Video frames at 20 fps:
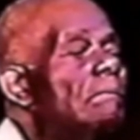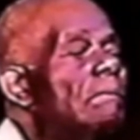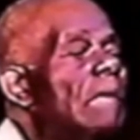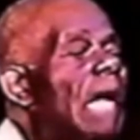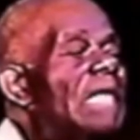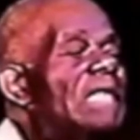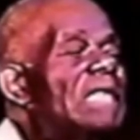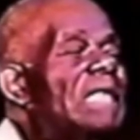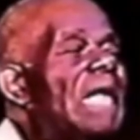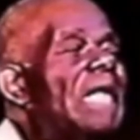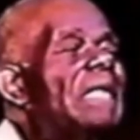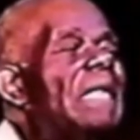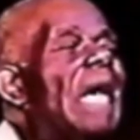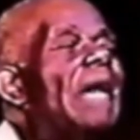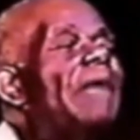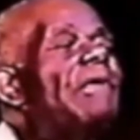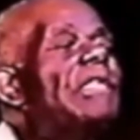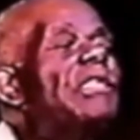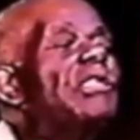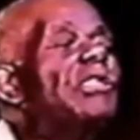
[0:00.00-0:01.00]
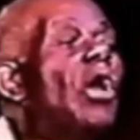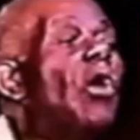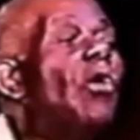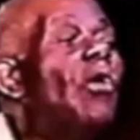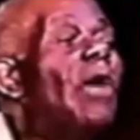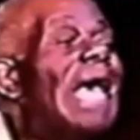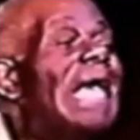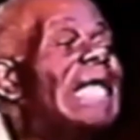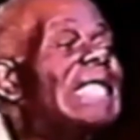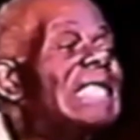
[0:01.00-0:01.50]
I said there is
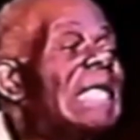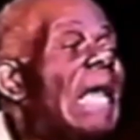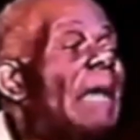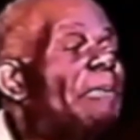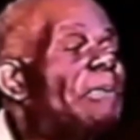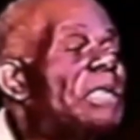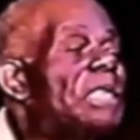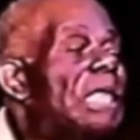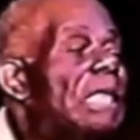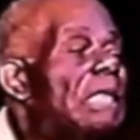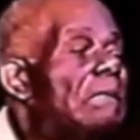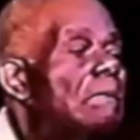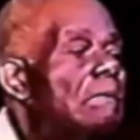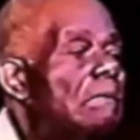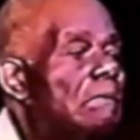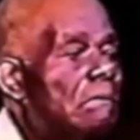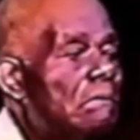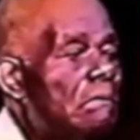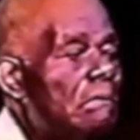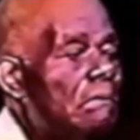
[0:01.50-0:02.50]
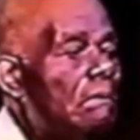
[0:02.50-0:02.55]
no exception.